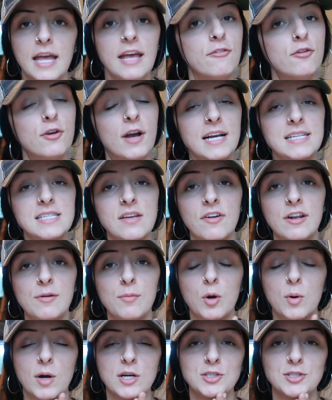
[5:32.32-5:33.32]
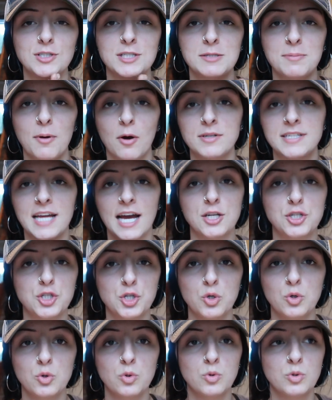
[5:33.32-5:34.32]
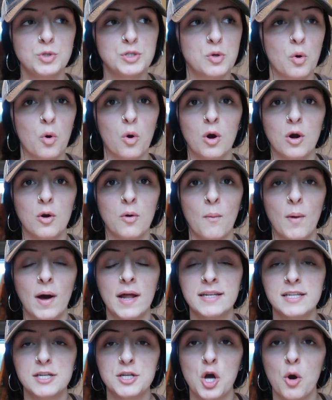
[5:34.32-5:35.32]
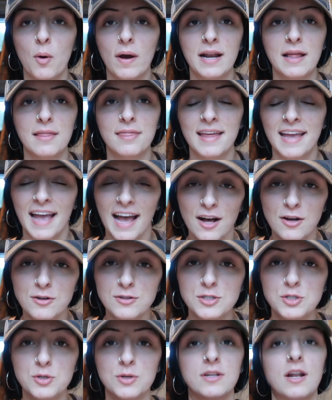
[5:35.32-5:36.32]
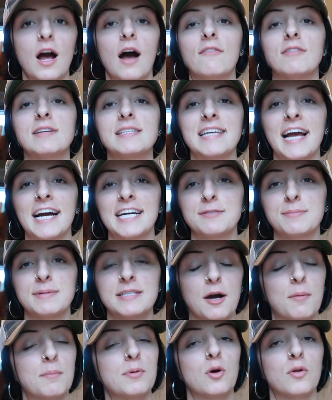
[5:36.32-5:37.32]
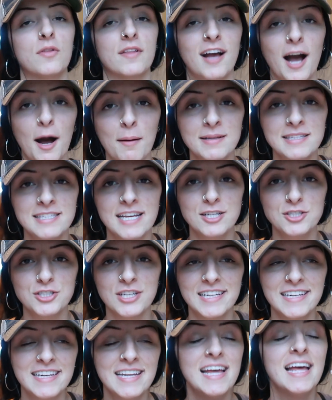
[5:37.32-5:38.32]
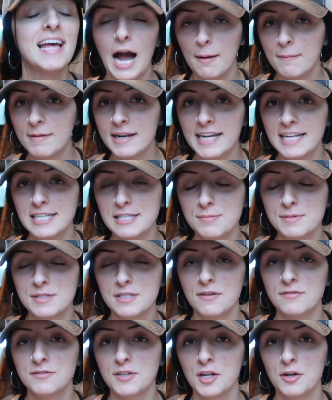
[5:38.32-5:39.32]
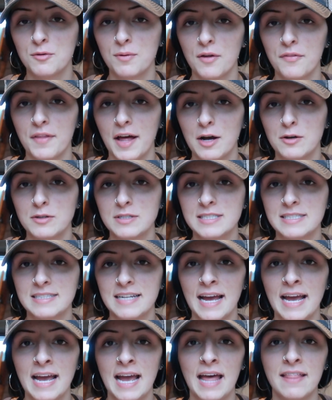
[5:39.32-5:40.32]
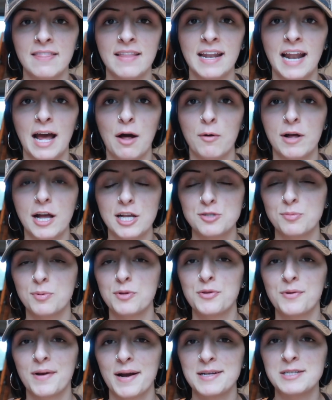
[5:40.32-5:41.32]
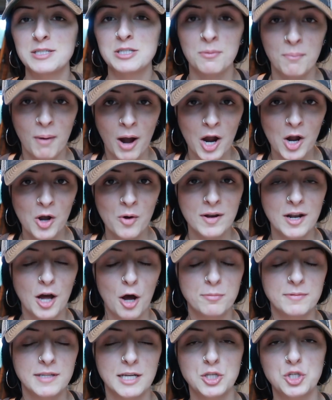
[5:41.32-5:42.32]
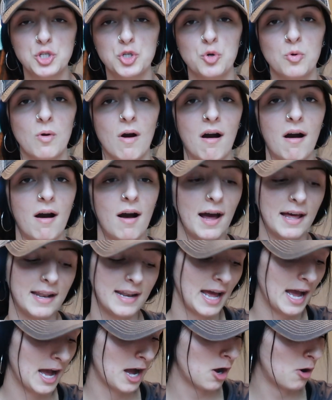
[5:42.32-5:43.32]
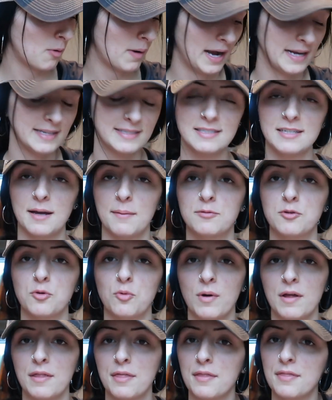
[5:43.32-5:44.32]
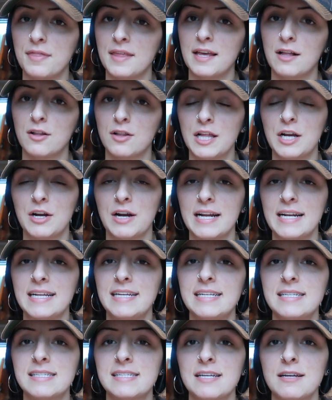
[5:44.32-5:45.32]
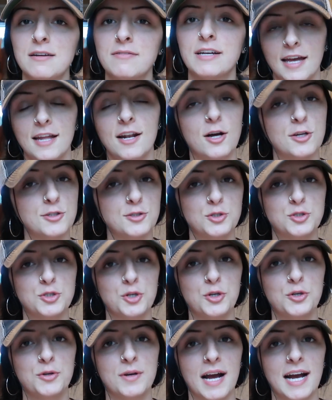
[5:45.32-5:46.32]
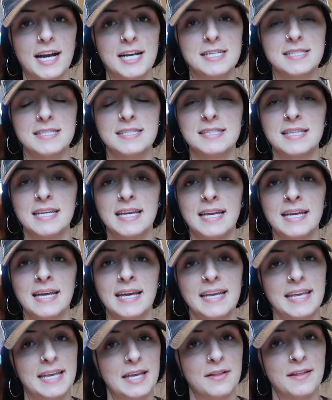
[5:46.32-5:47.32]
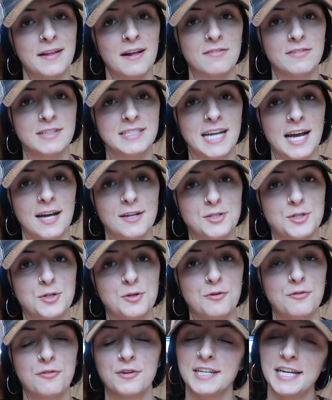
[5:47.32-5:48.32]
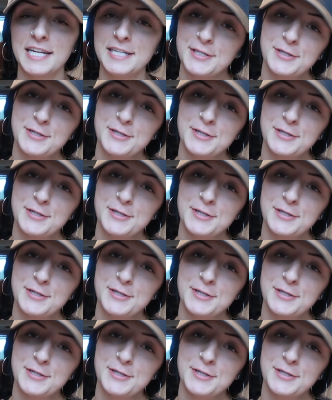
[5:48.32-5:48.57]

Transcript: If you guys have any more questions about tattoos or want to know anything else, you can obviously ask me down below in the comment section. I'm gonna get some stuff done around the house tonight and then I will catch up with you guys tomorrow and update you on how I slept with the clear adhesive and also show you guys the healing of the tattoo for day